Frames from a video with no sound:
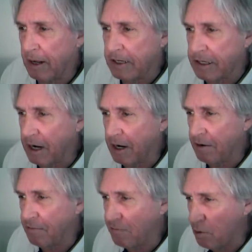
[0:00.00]

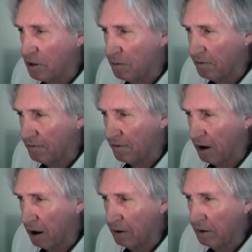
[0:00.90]
Estate Enforcement
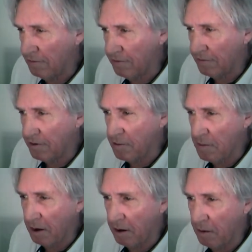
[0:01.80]
Fund, 50
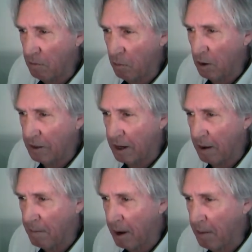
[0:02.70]
million
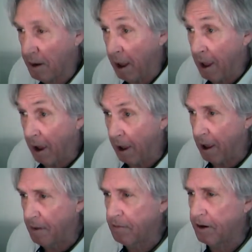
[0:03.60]
one-time payment,
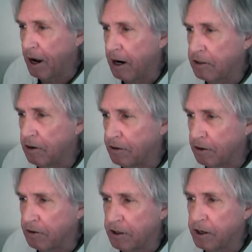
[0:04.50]
and the National
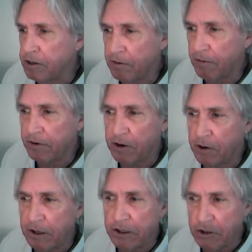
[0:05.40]
Association of
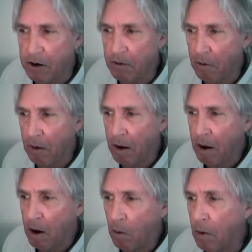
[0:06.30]
Attorneys General,
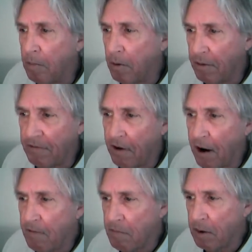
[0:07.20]

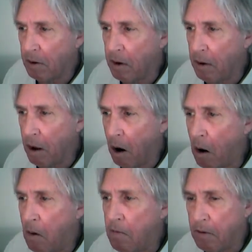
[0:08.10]
1.5 million
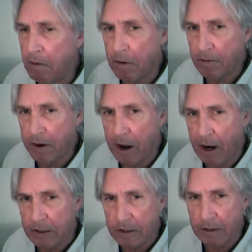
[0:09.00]
over the
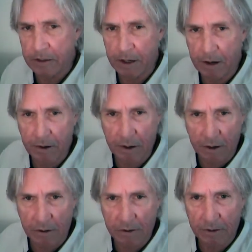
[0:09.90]
next 10
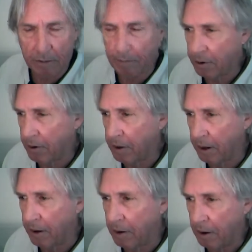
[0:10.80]
years. Per
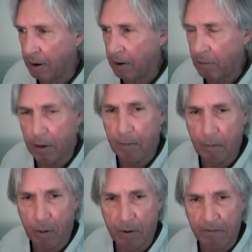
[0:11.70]
year,
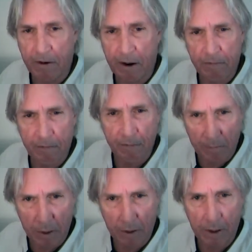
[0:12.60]
$1.5
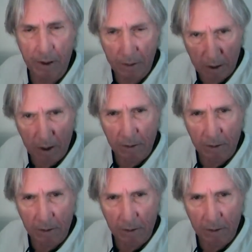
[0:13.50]
billion.